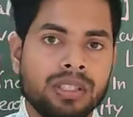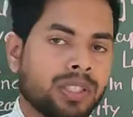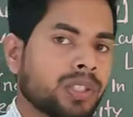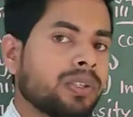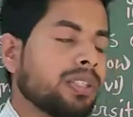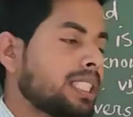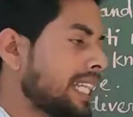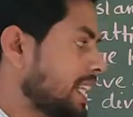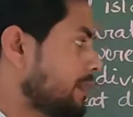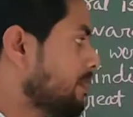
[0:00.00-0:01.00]
So
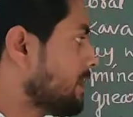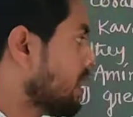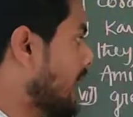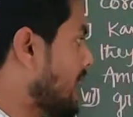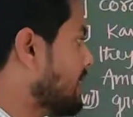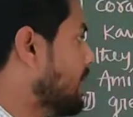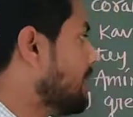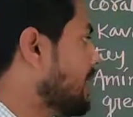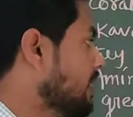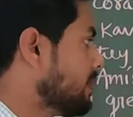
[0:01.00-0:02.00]
see,
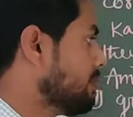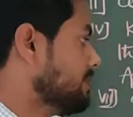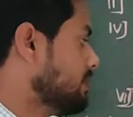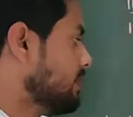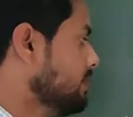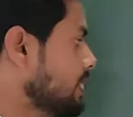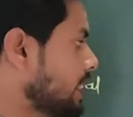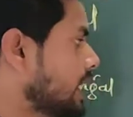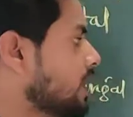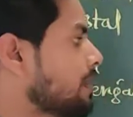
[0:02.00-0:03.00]
Andaman
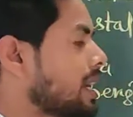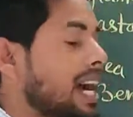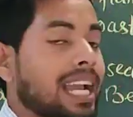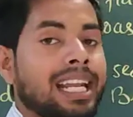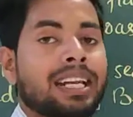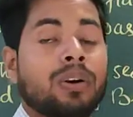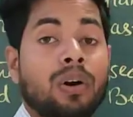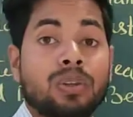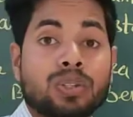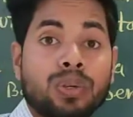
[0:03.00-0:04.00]
Nicobar Island
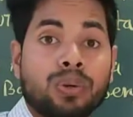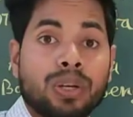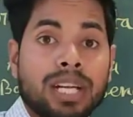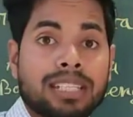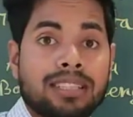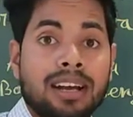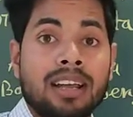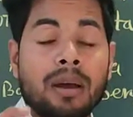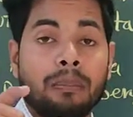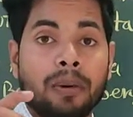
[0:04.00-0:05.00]
also known as the
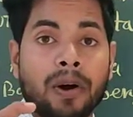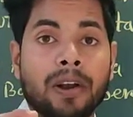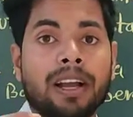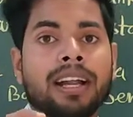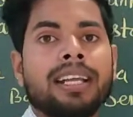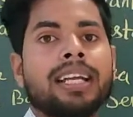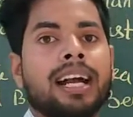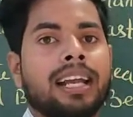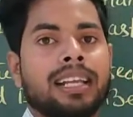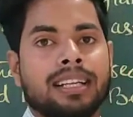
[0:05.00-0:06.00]
volcanic
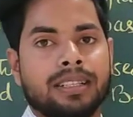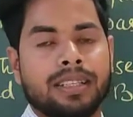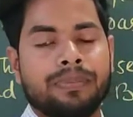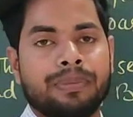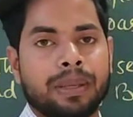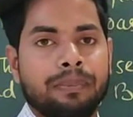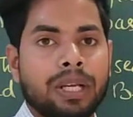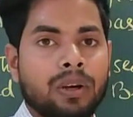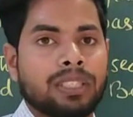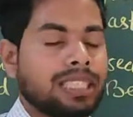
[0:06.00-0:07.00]
island,
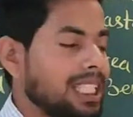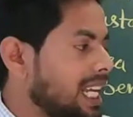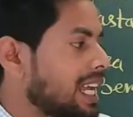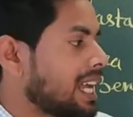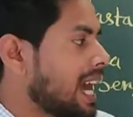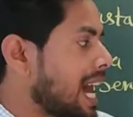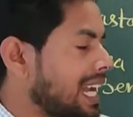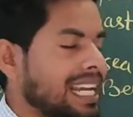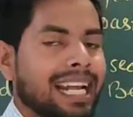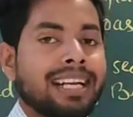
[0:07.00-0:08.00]
because this
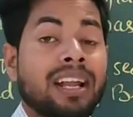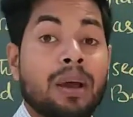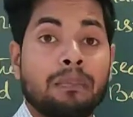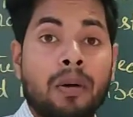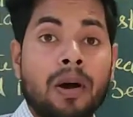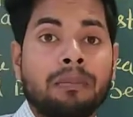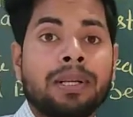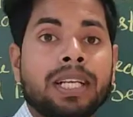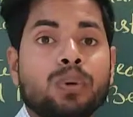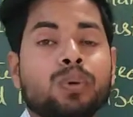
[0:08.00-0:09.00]
island
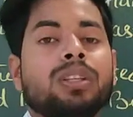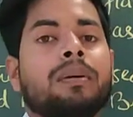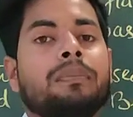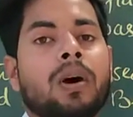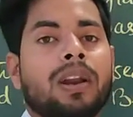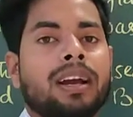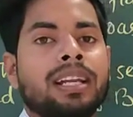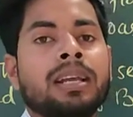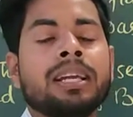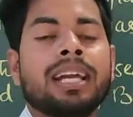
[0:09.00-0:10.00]
formed due to the
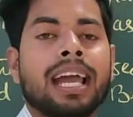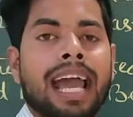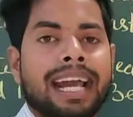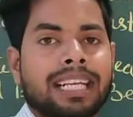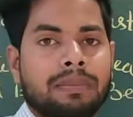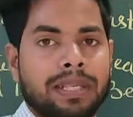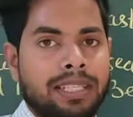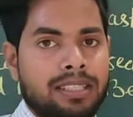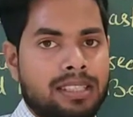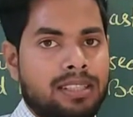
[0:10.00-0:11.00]
volcanic
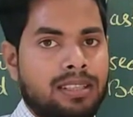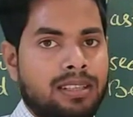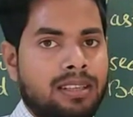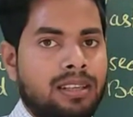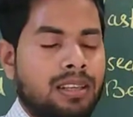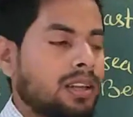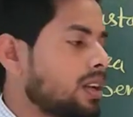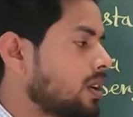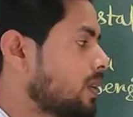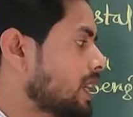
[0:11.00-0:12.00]
activities.
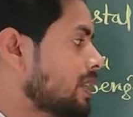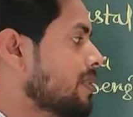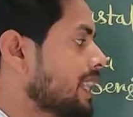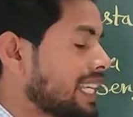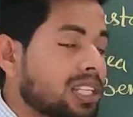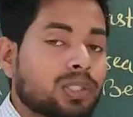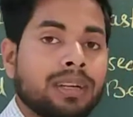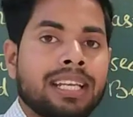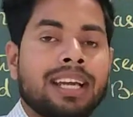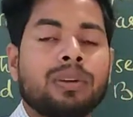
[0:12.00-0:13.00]
Okay, that's
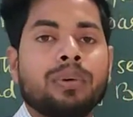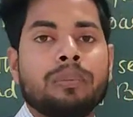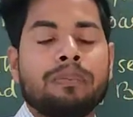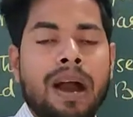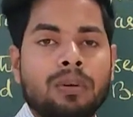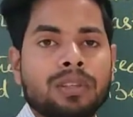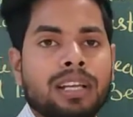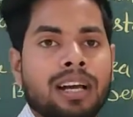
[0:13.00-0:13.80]
why here we found